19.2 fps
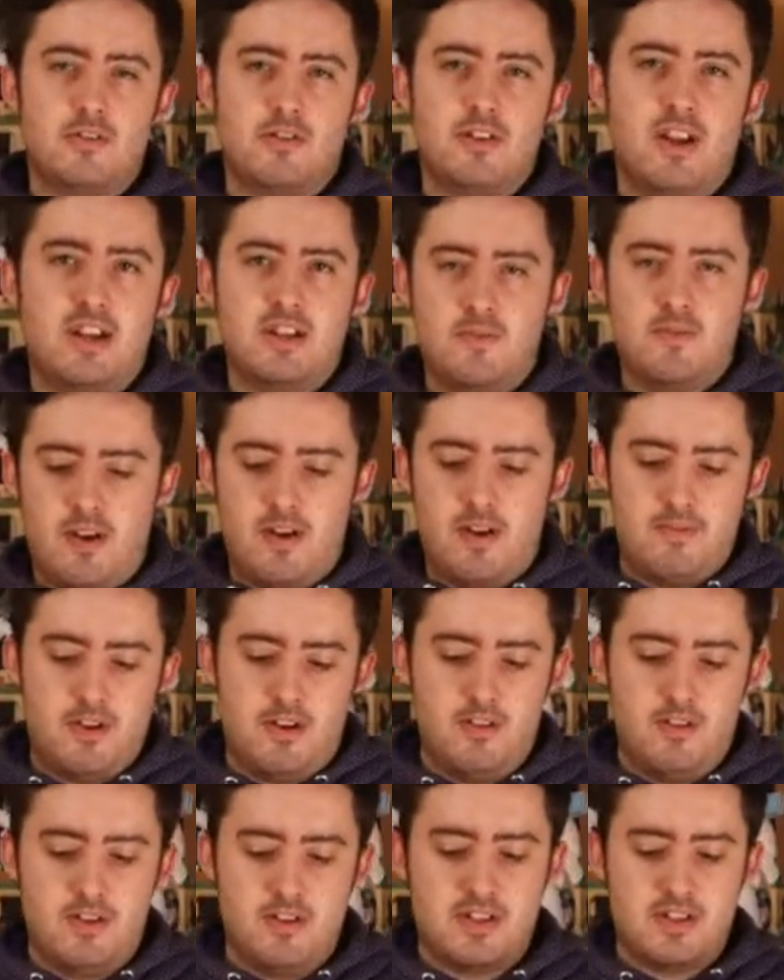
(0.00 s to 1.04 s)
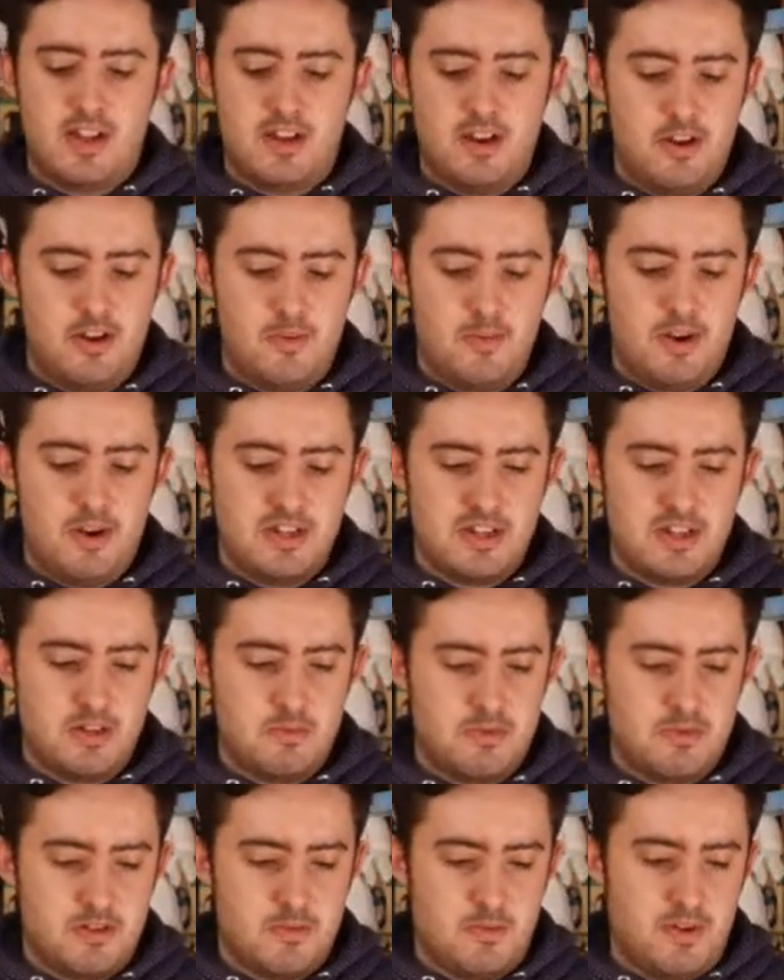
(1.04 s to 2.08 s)
$95 than a new Weasley's
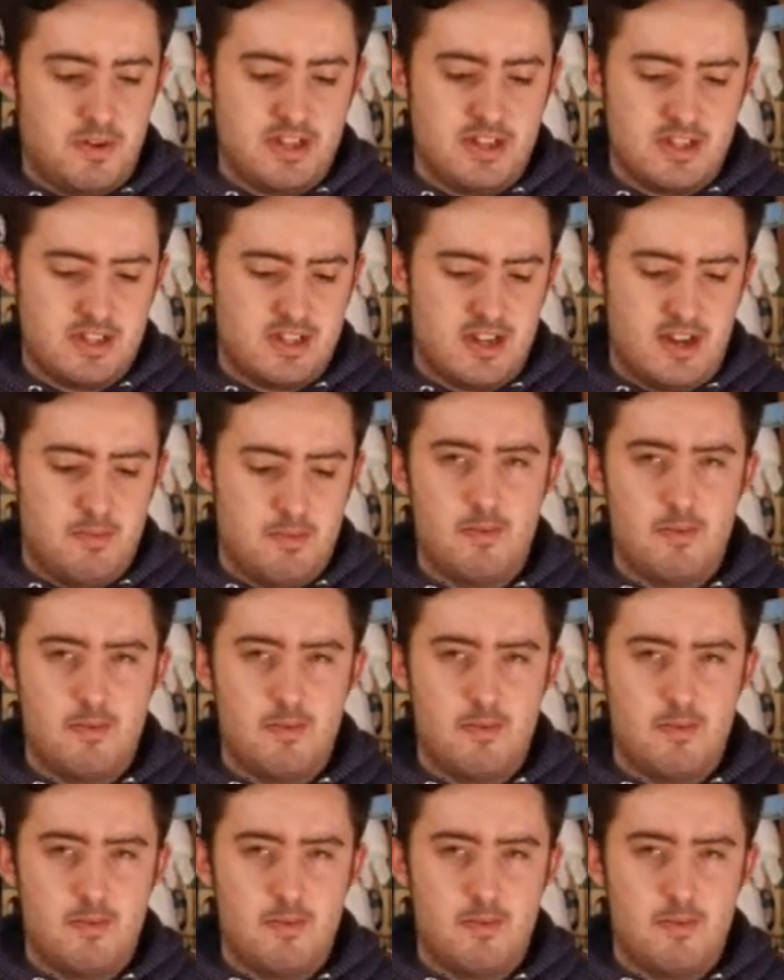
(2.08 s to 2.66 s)
with a Weasley set,